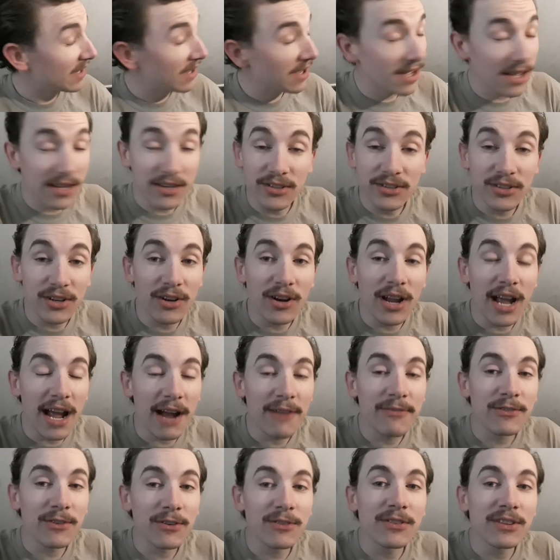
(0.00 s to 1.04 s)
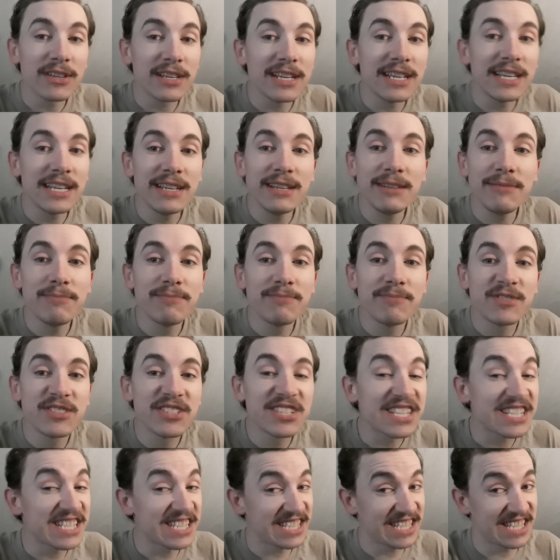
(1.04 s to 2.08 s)
after the
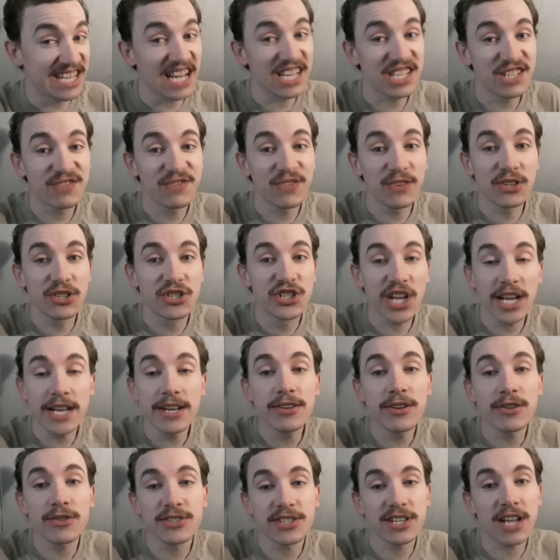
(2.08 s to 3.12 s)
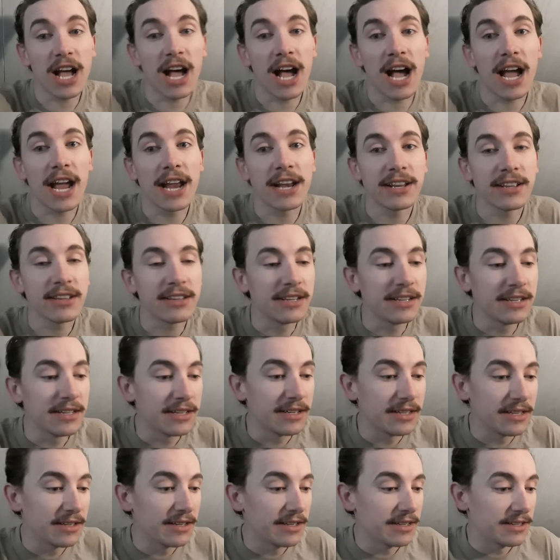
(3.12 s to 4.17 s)
successful gendercide
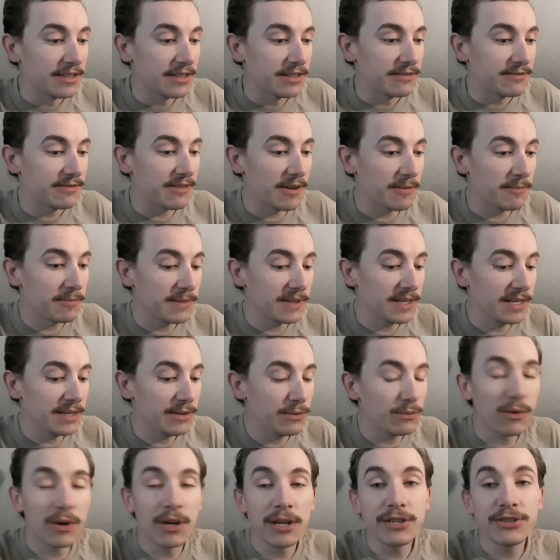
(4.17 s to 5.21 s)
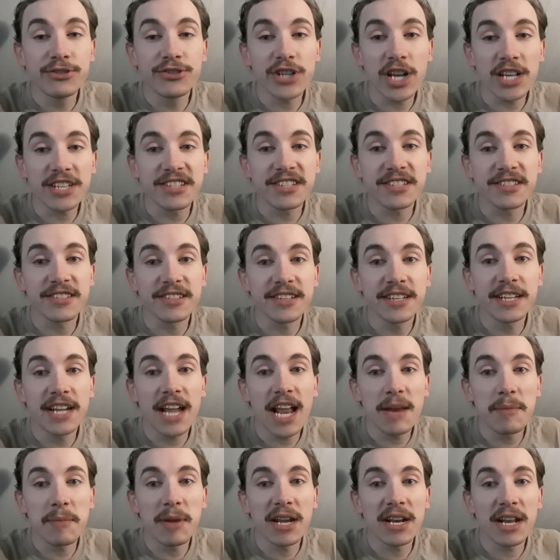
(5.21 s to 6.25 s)
from the one Justice League
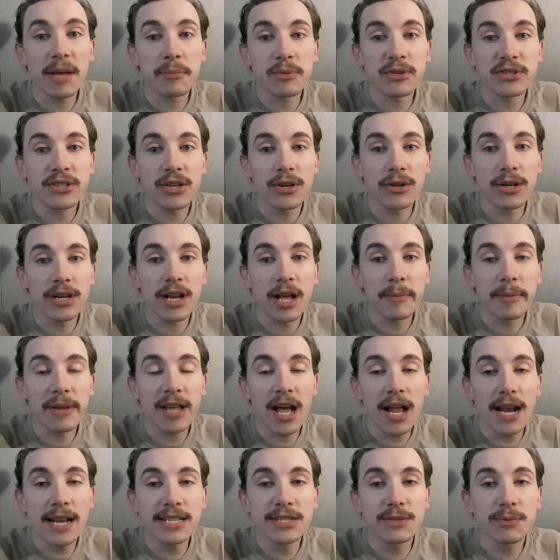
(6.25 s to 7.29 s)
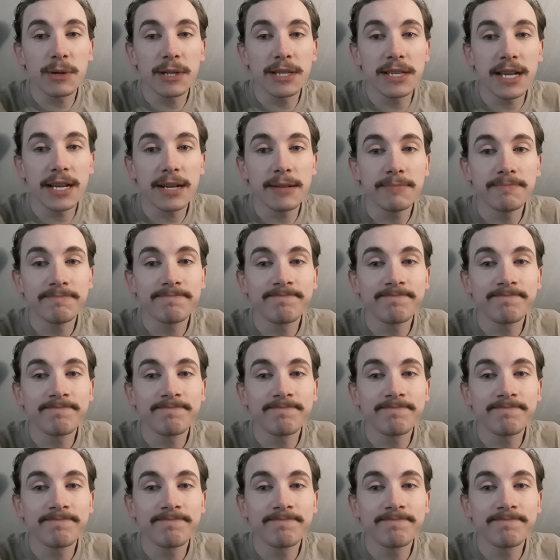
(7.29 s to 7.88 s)
animated episode. And I'll be honest with you,